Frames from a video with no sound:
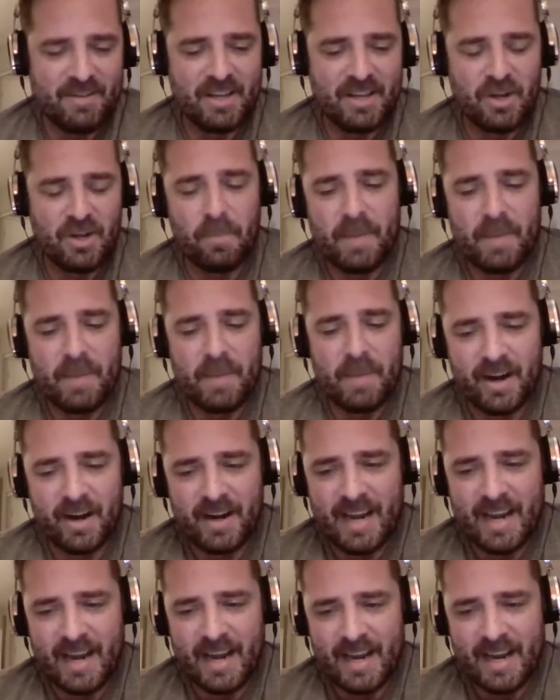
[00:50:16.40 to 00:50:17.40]

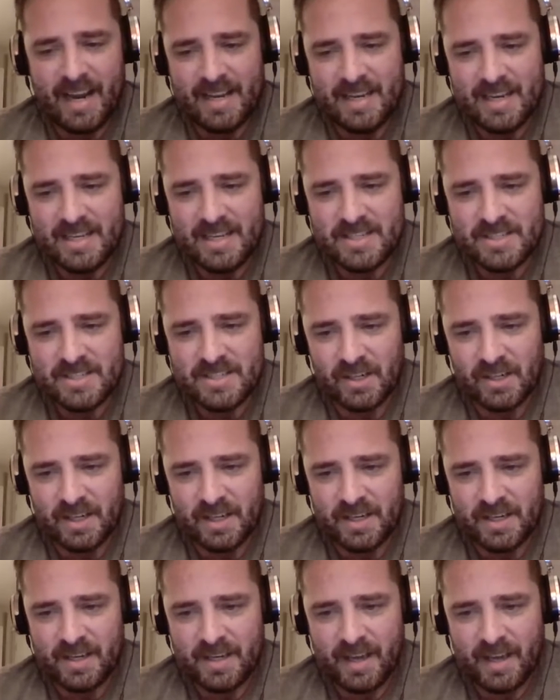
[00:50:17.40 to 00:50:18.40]
Colbert and he's
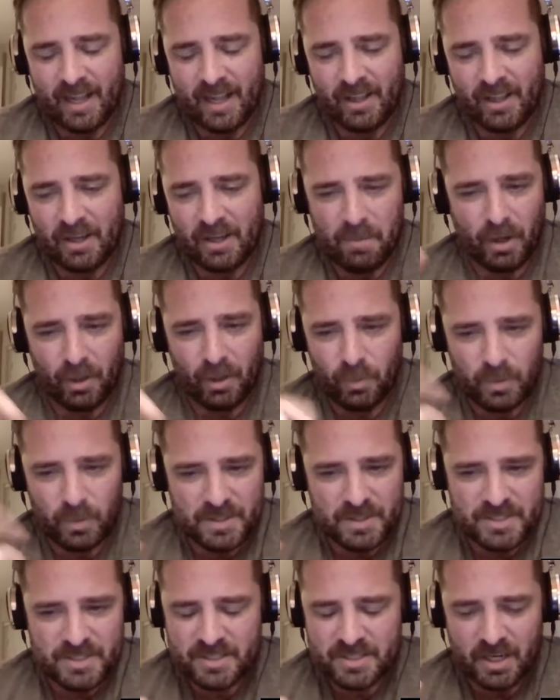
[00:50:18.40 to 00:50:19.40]
on Alec
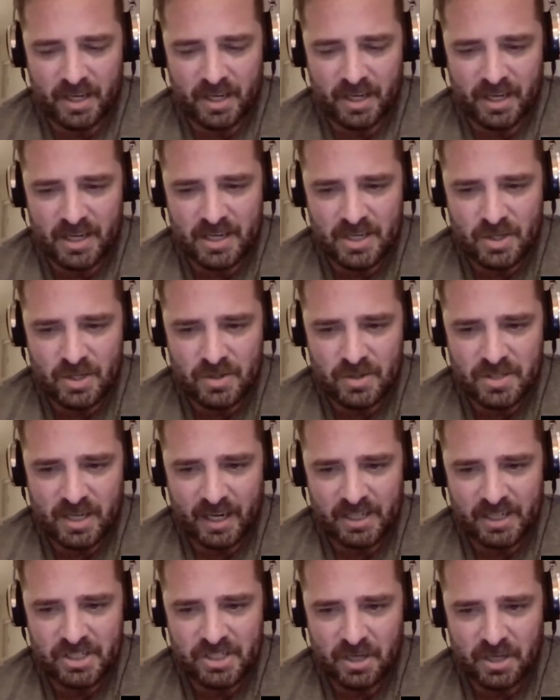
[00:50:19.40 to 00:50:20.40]
Baldwin started a new
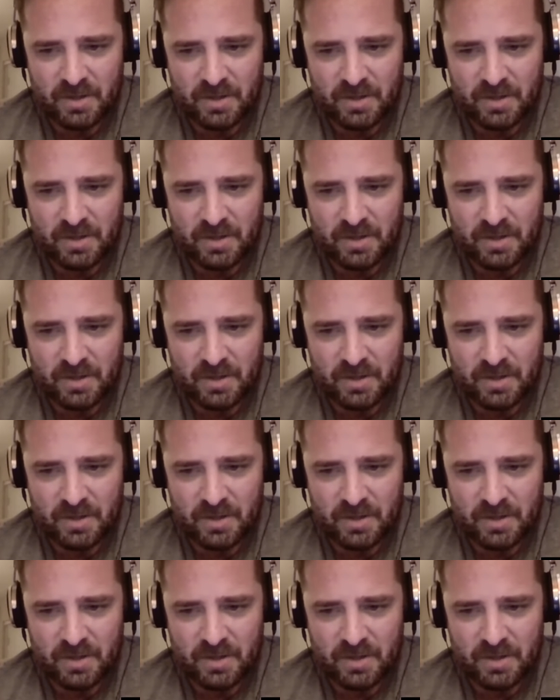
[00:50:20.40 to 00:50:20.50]
talk show.